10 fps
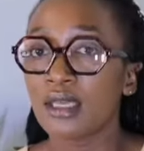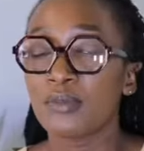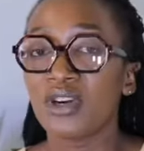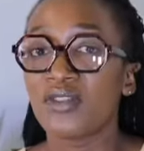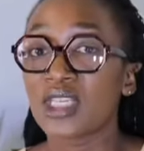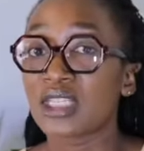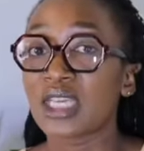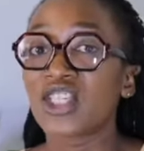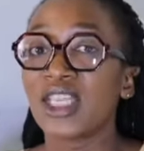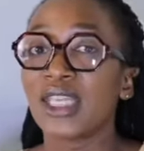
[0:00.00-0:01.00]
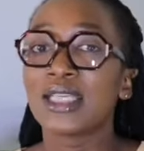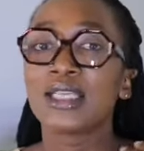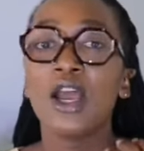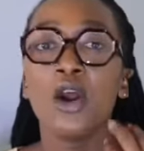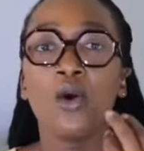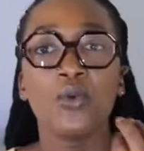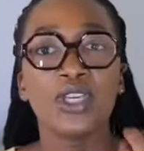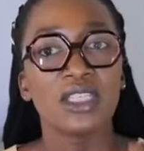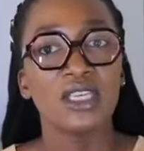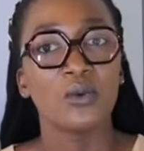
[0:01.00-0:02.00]
the previous section, that
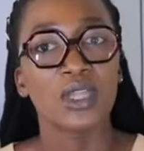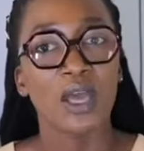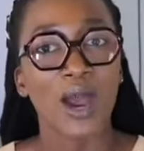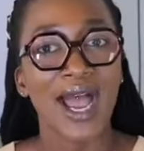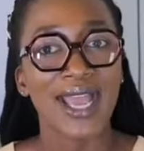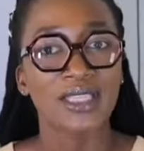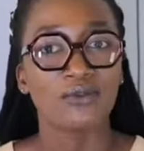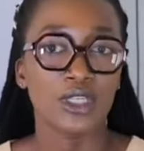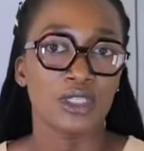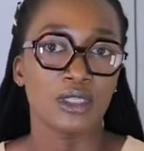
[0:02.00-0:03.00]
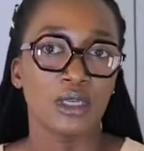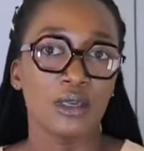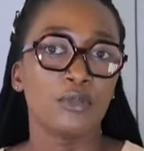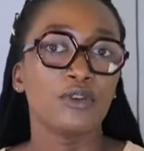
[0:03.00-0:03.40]
we see with our eyes first.